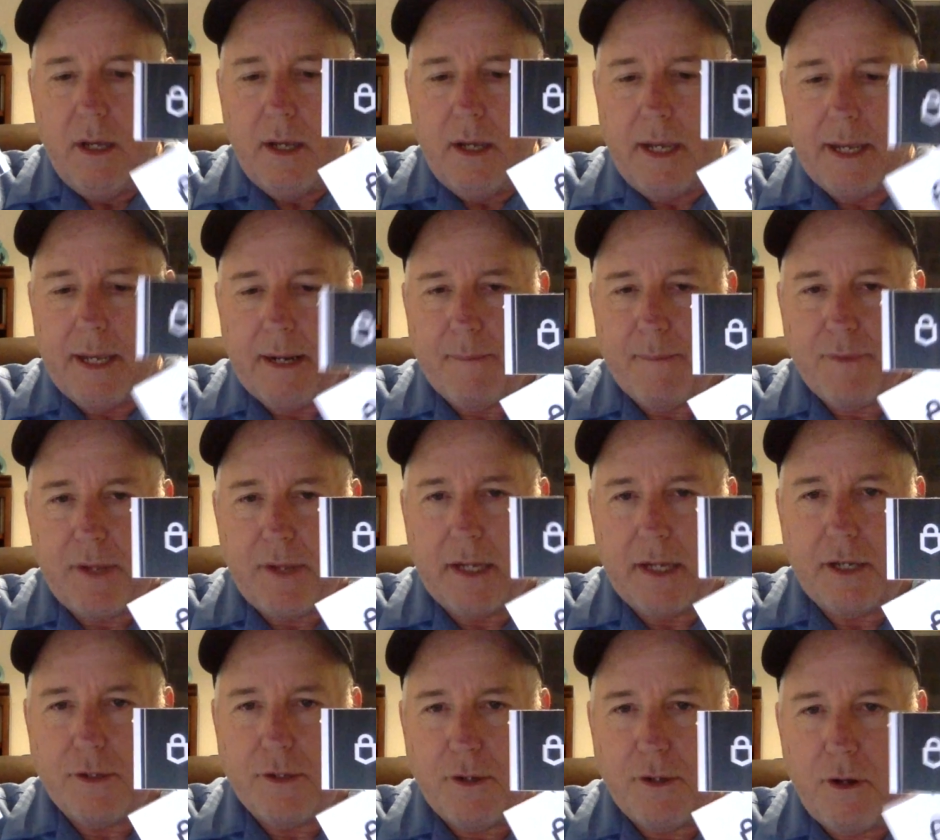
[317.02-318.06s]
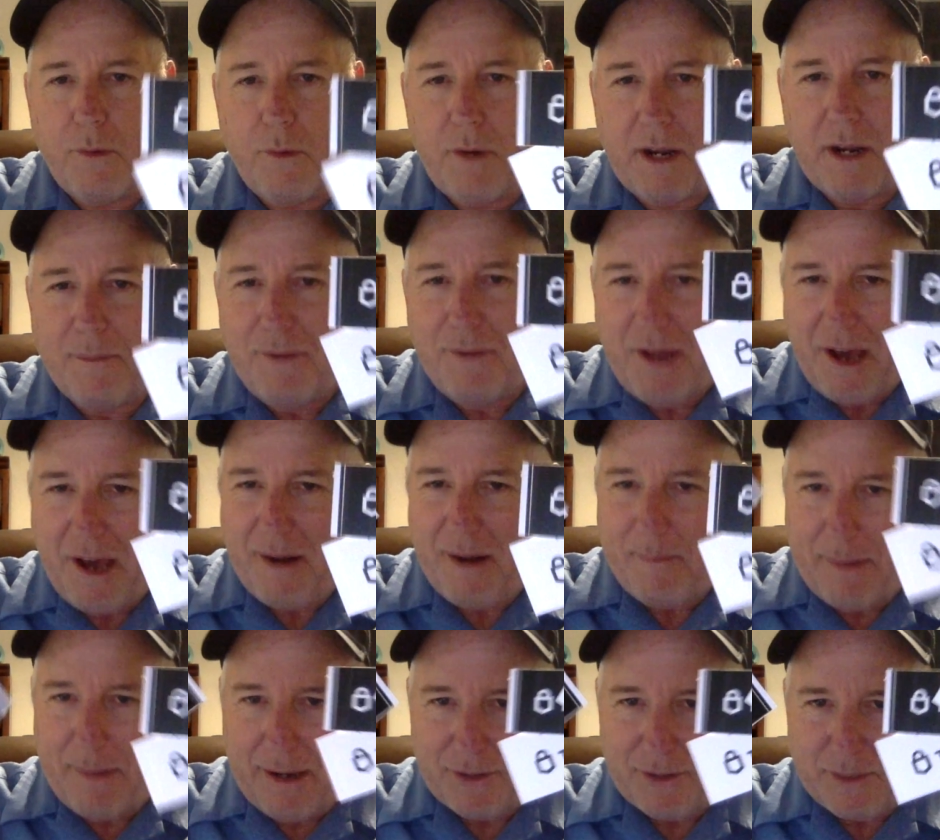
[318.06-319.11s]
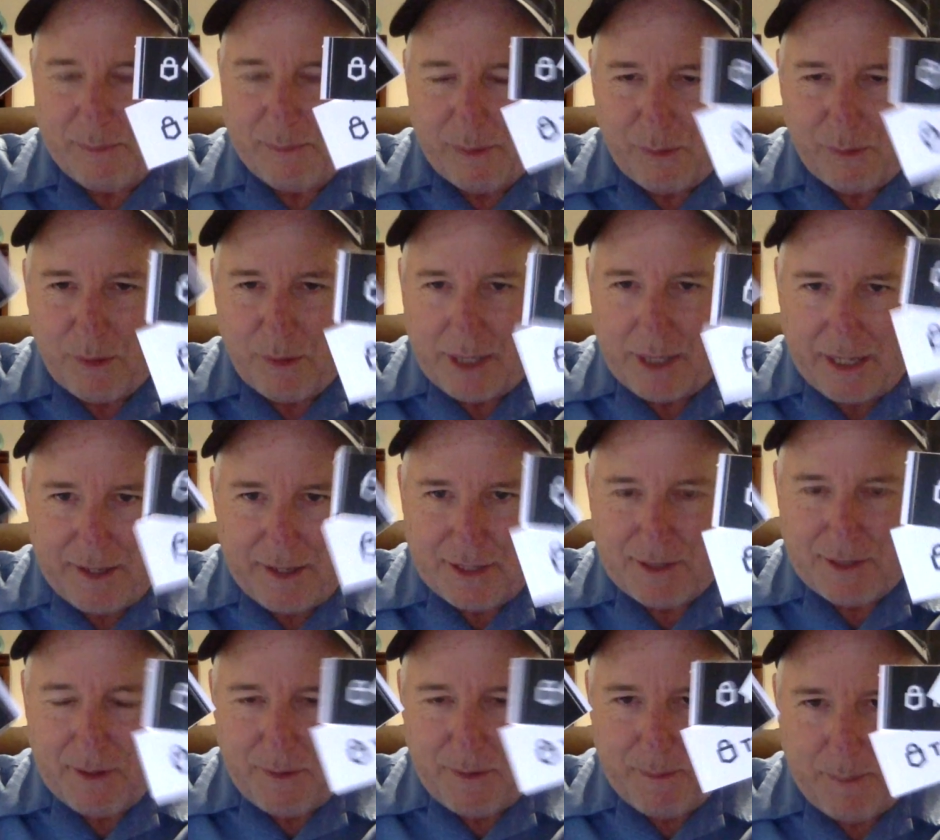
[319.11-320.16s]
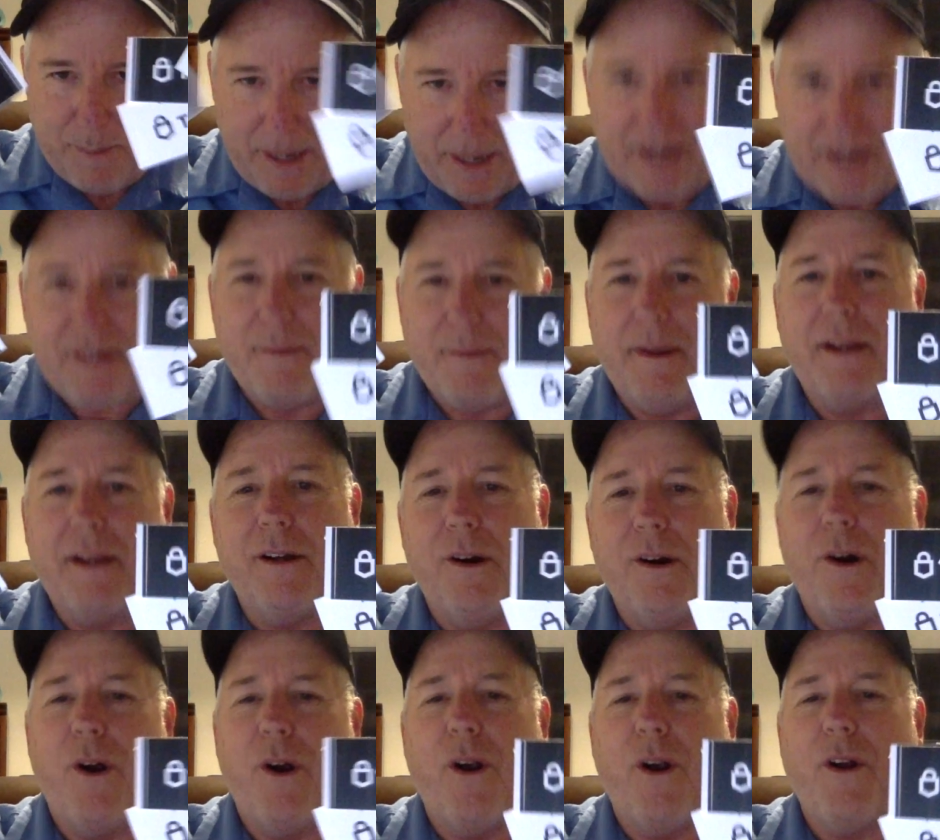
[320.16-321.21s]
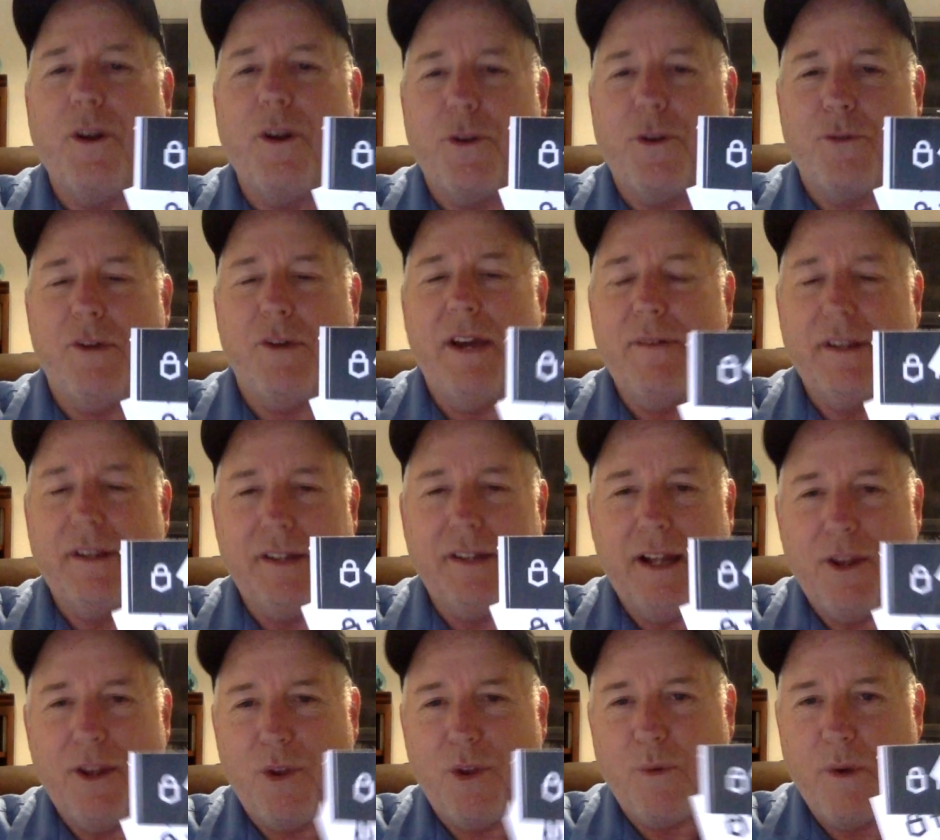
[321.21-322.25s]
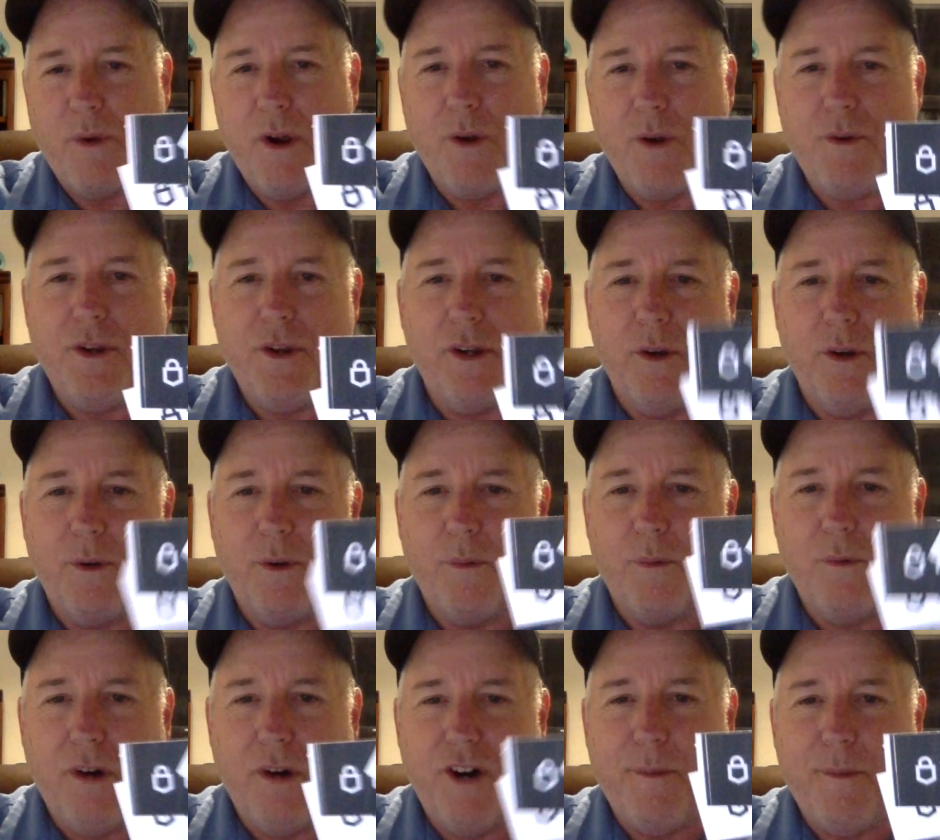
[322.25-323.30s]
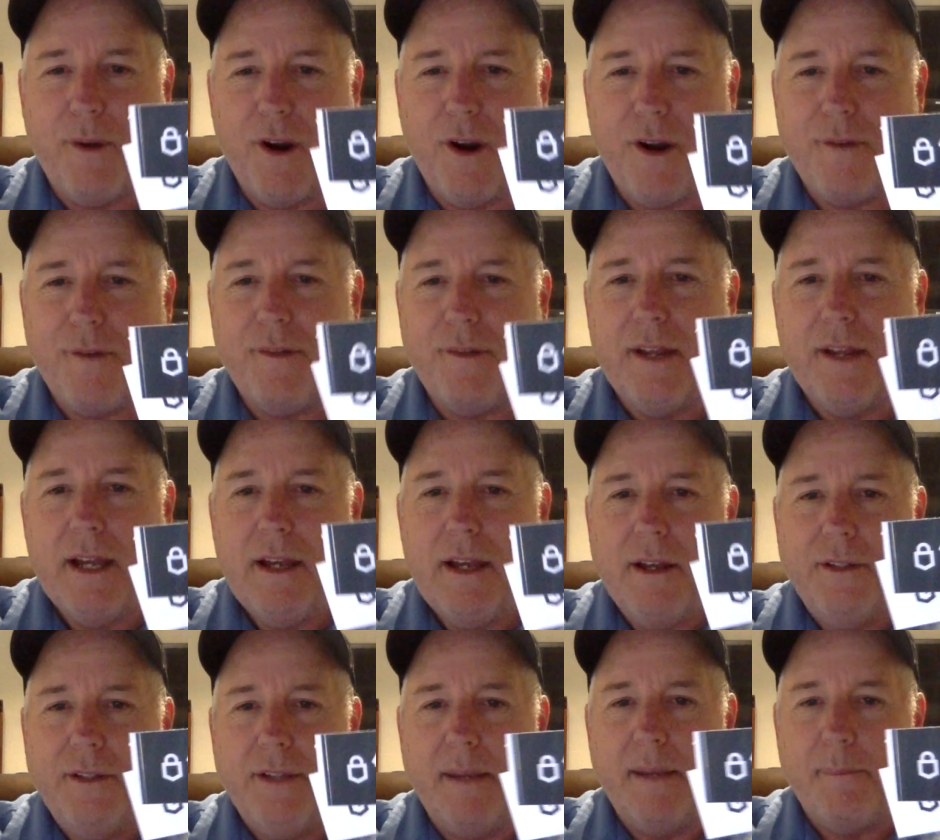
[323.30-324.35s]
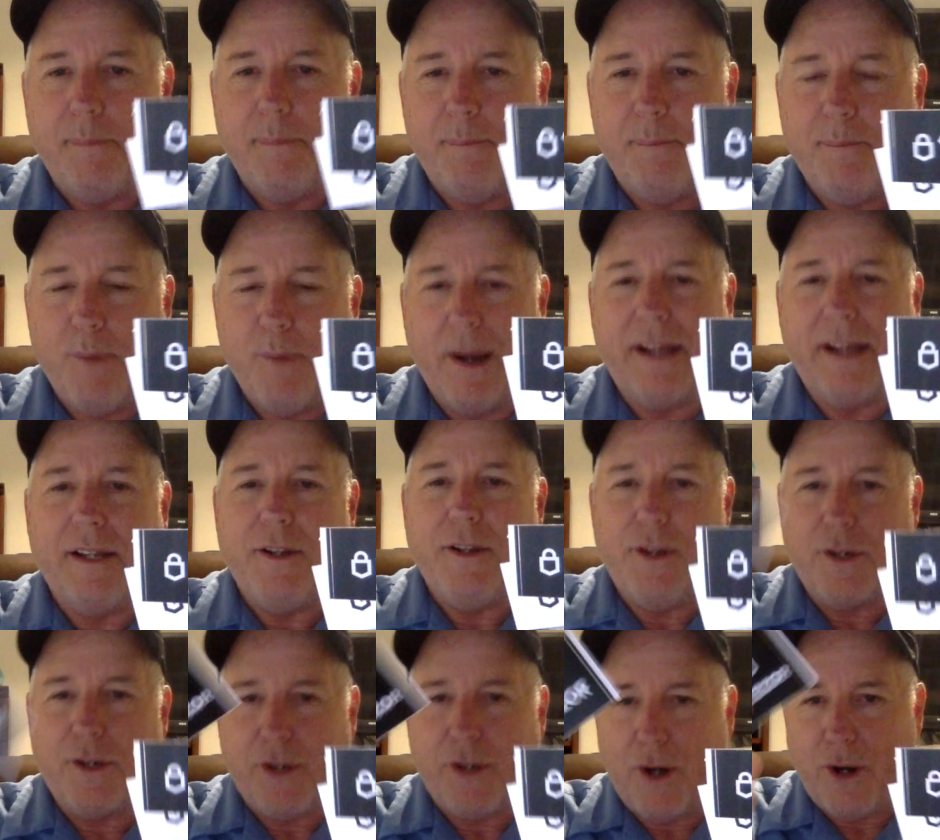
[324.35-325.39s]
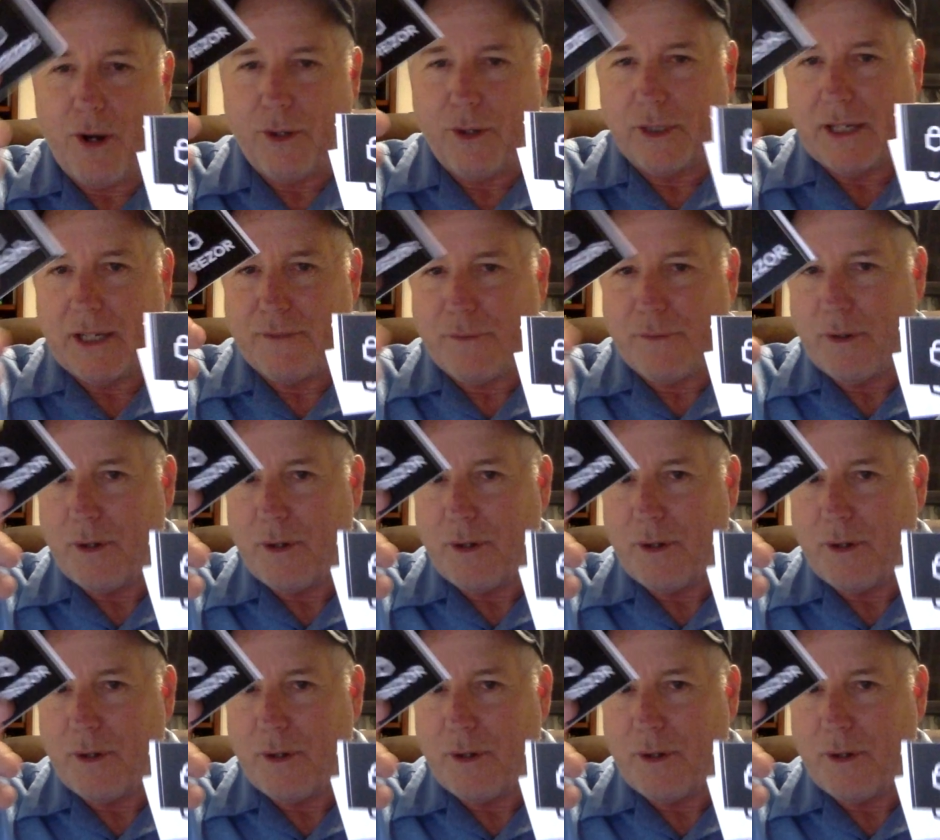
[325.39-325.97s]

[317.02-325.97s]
And I'm thinking, you know what? I'm not about to put one of these on the back of my car. You're driving down the road and you go to Walmart and they break into your car looking for